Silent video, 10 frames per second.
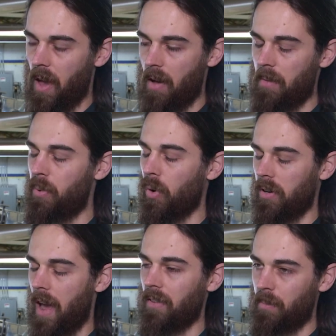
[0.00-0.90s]

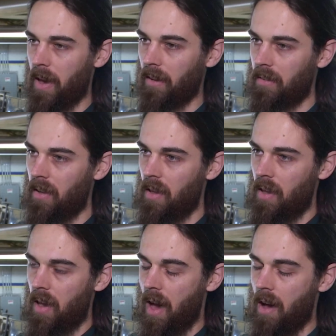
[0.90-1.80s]
important aspect,
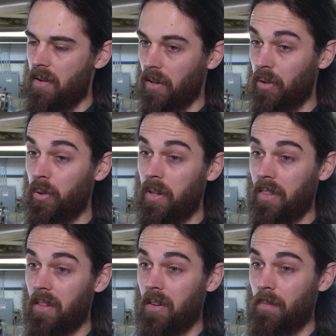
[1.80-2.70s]

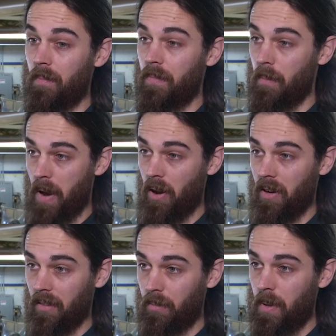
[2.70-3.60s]
including the
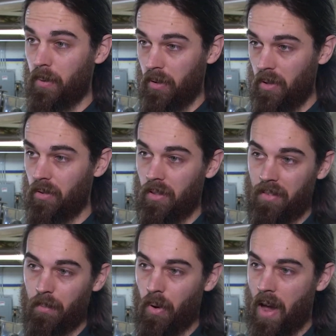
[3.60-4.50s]
bearings. People are usually
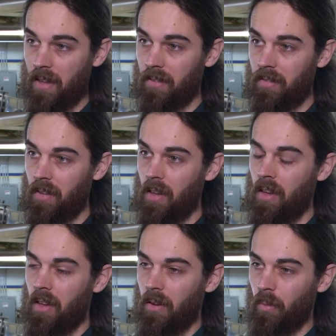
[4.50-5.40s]
surprised
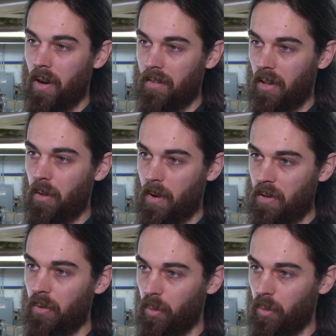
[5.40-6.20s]
when I tell them I use